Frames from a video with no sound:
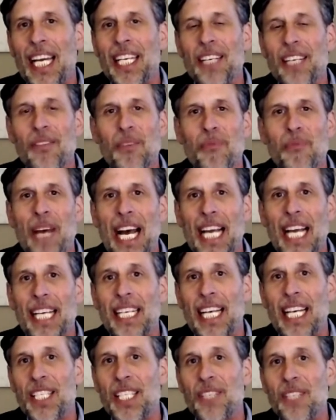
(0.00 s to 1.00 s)
even back in
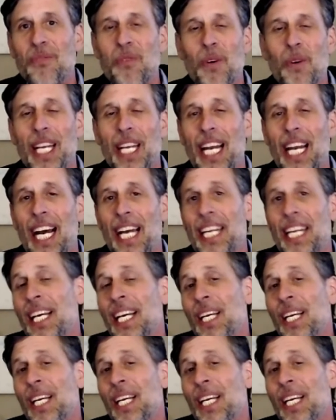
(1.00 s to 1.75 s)
1949